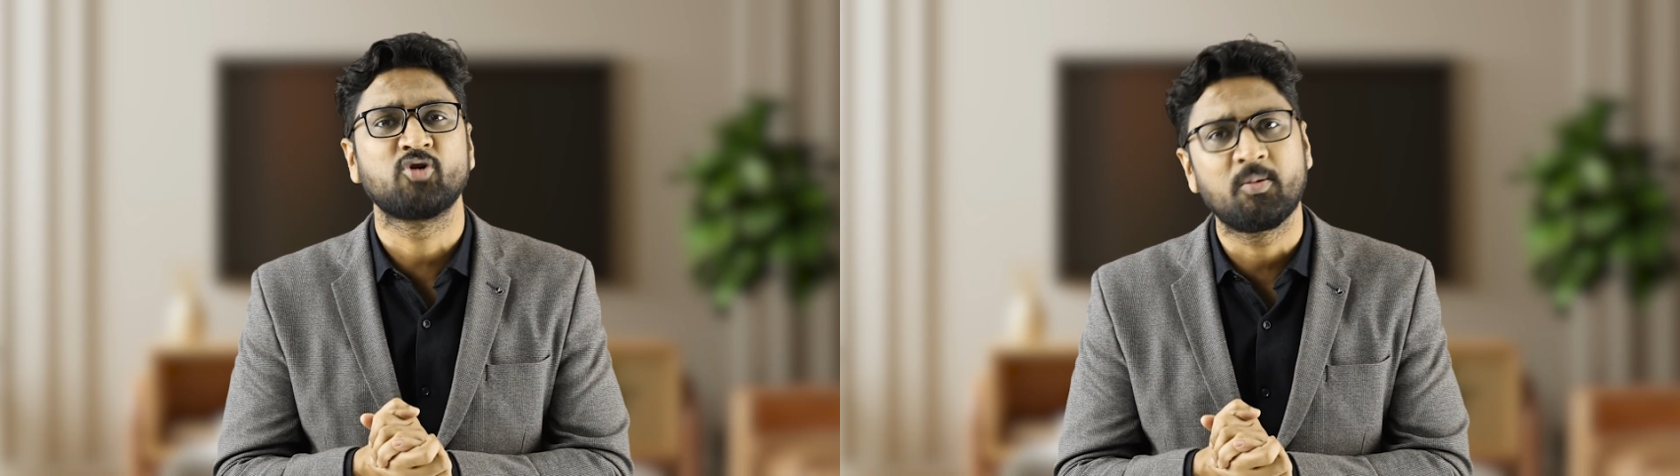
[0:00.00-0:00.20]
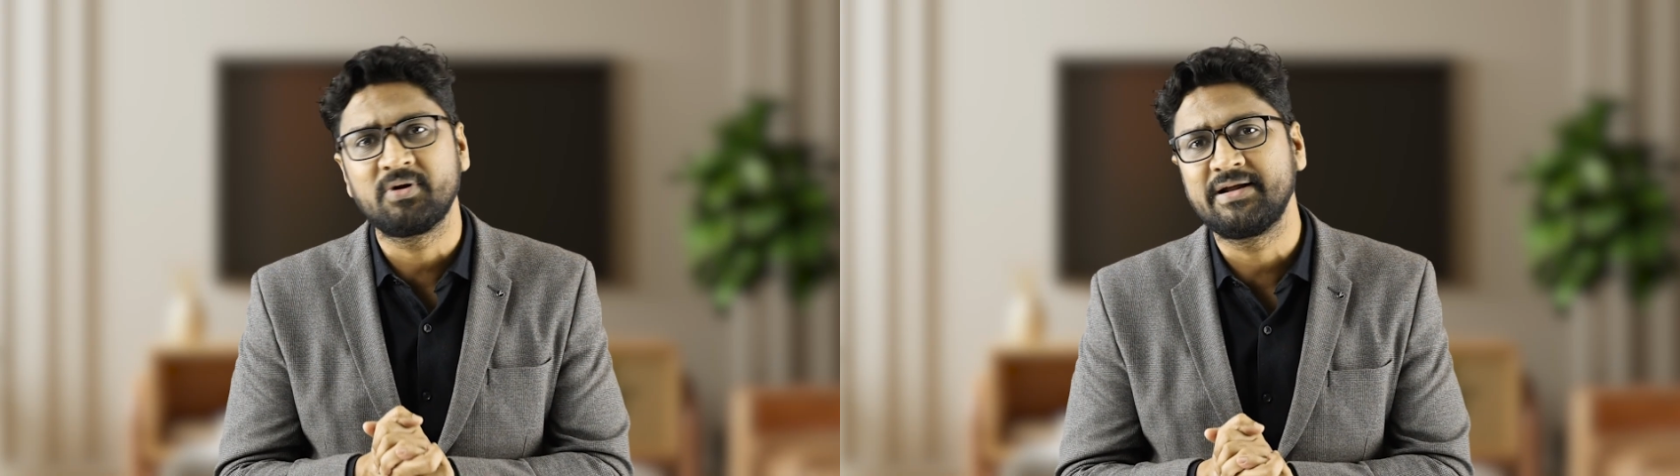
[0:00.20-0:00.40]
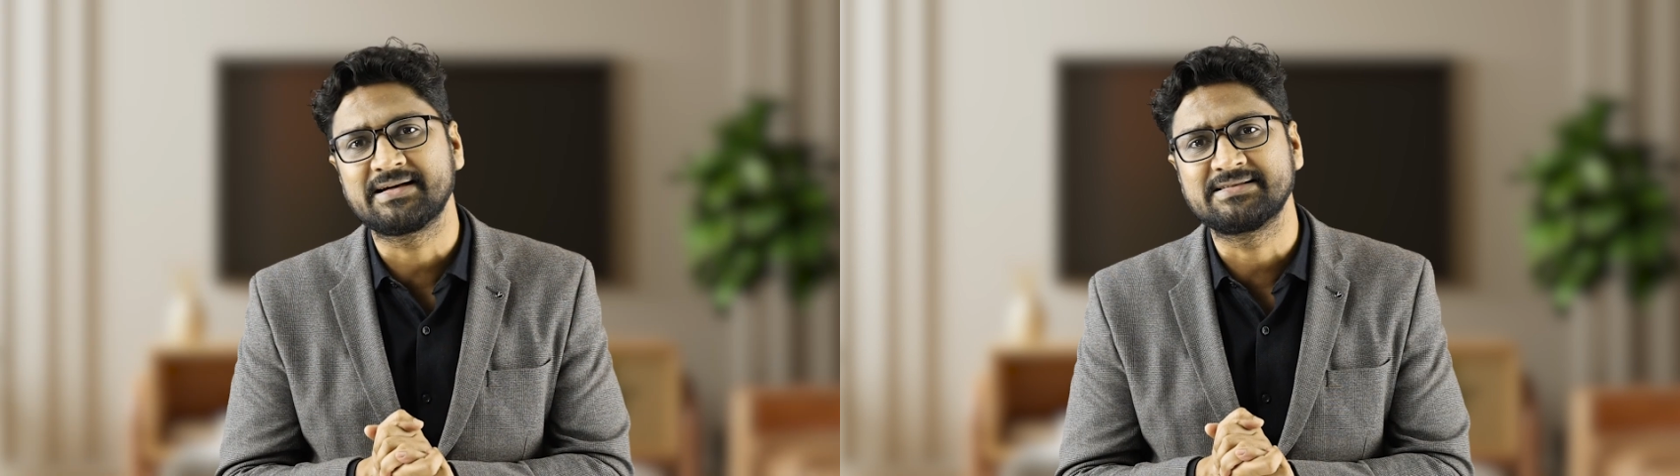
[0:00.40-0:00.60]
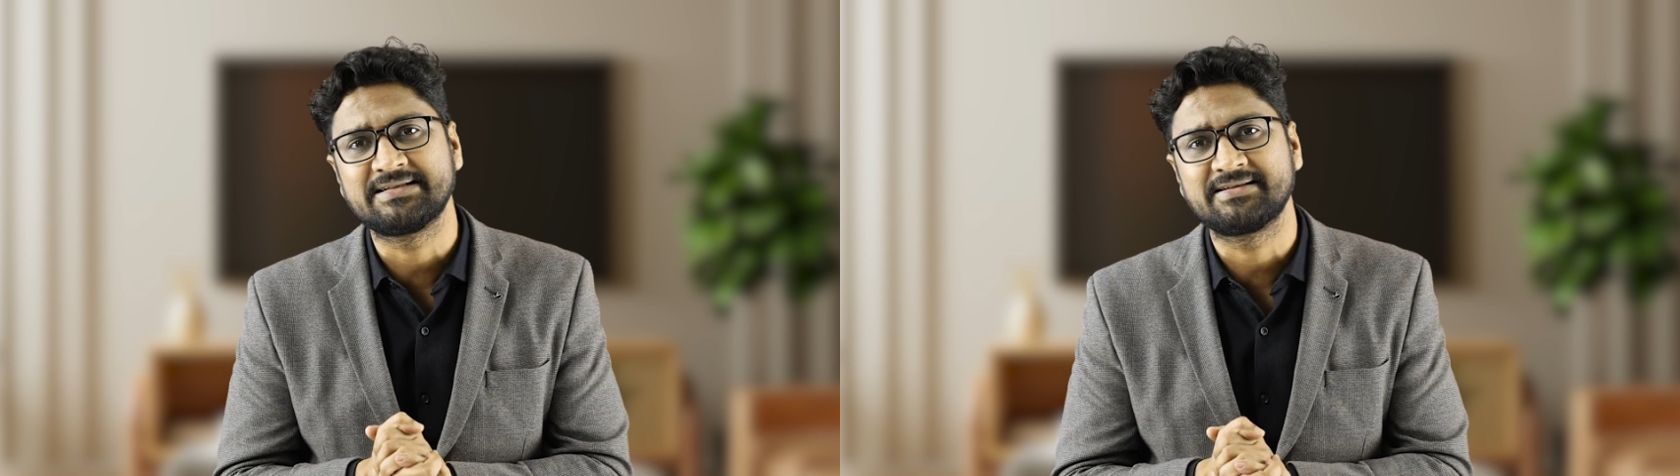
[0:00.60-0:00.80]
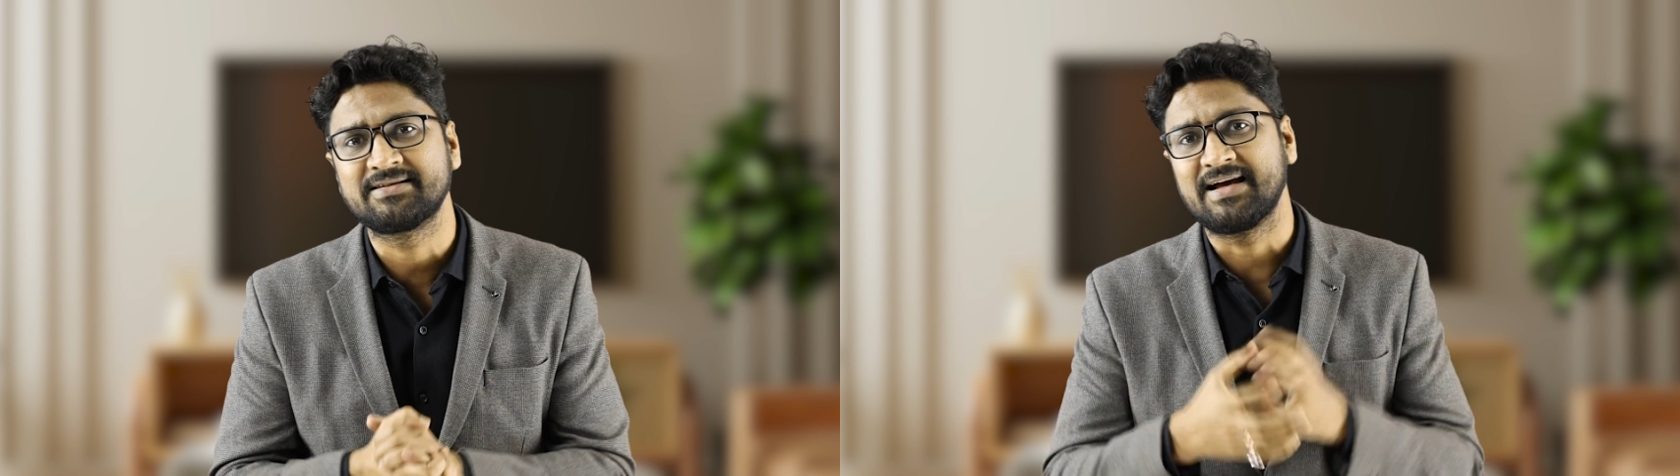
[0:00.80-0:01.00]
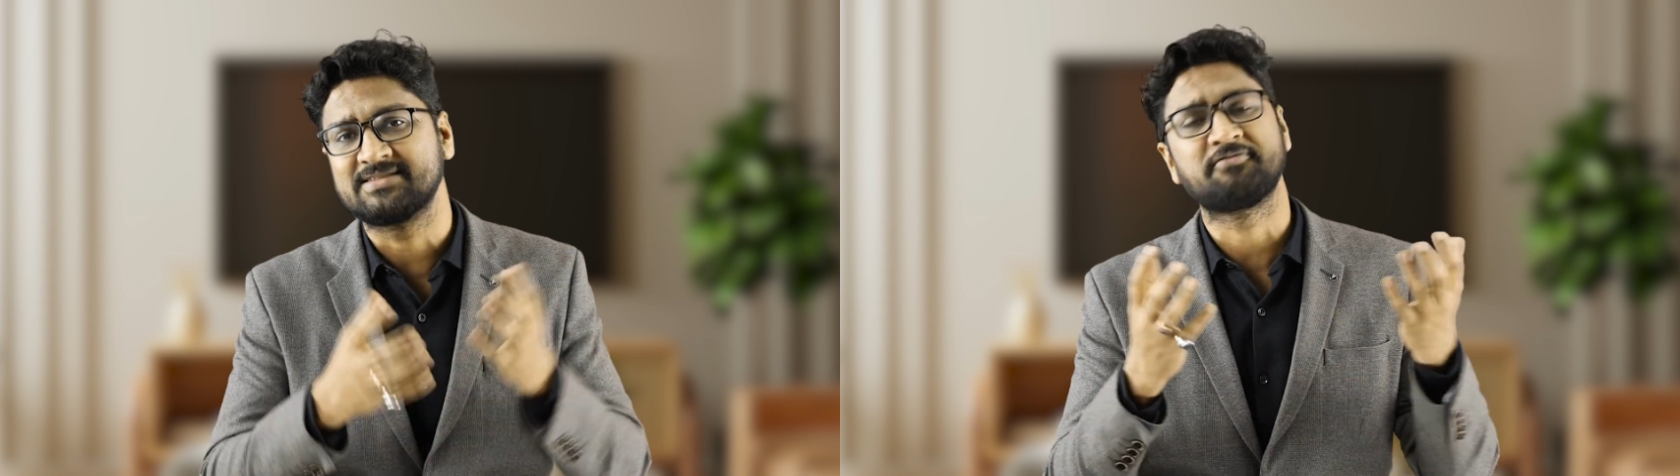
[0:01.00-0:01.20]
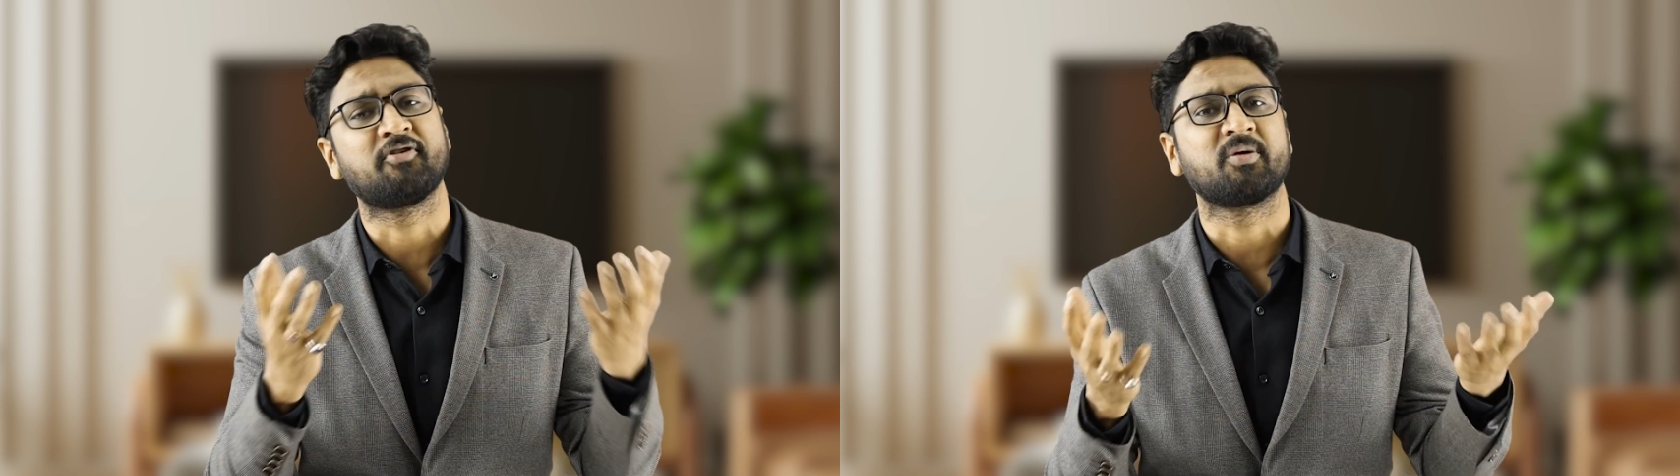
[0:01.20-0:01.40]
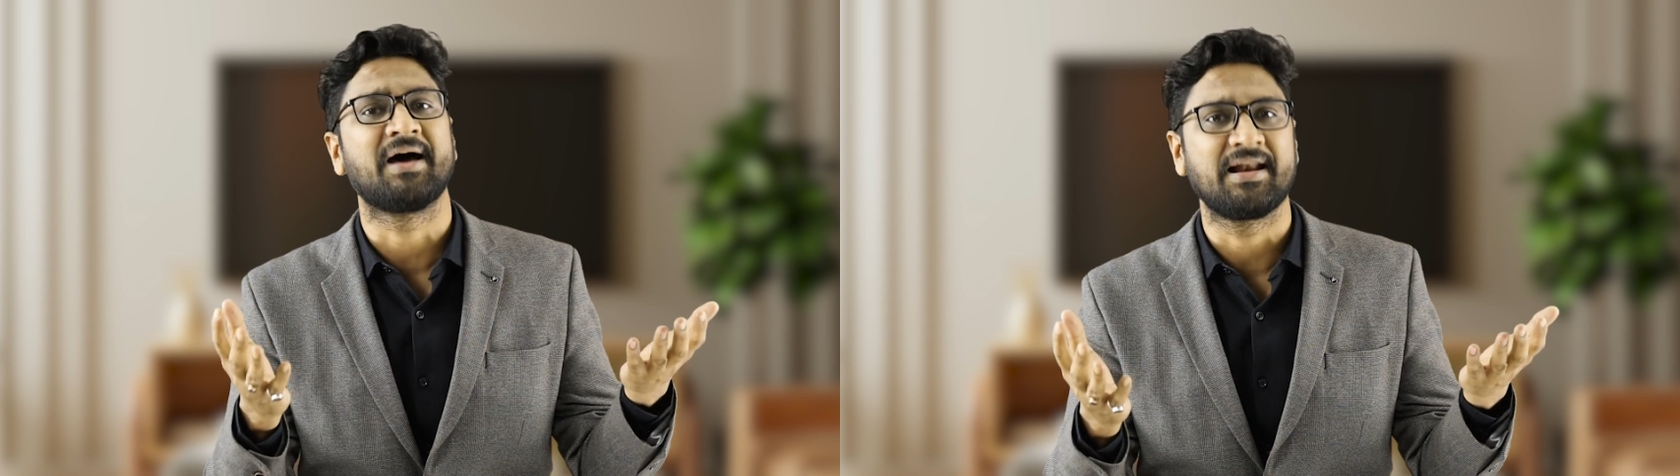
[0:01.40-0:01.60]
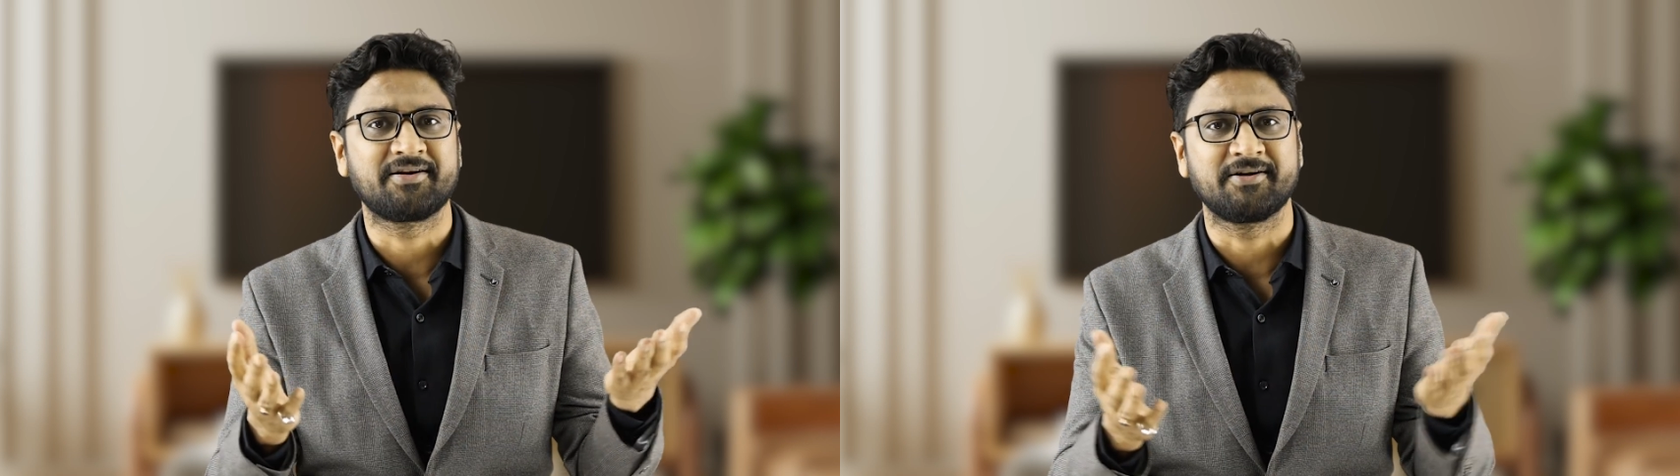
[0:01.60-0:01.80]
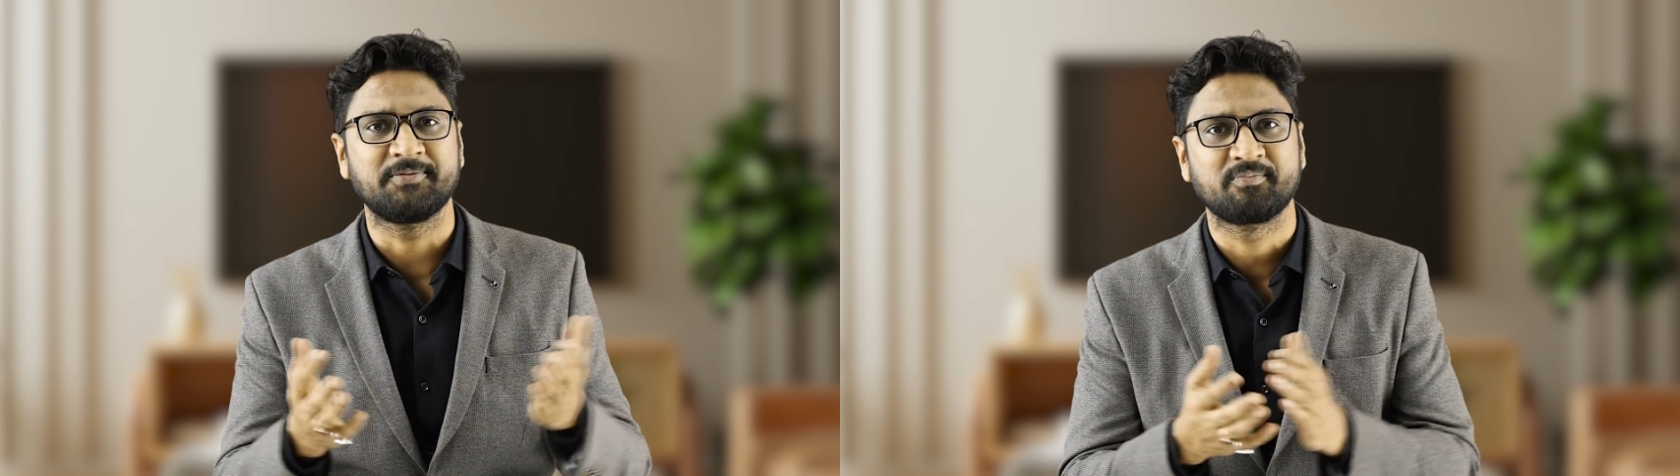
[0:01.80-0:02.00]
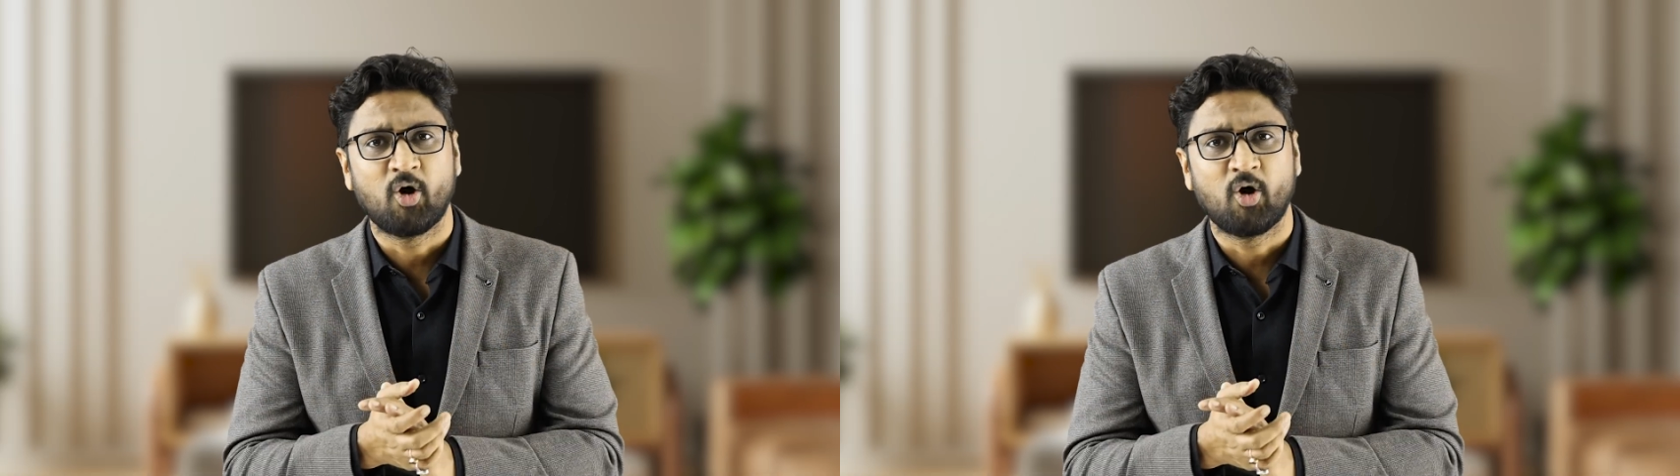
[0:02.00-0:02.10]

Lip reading: normally considered as a formality.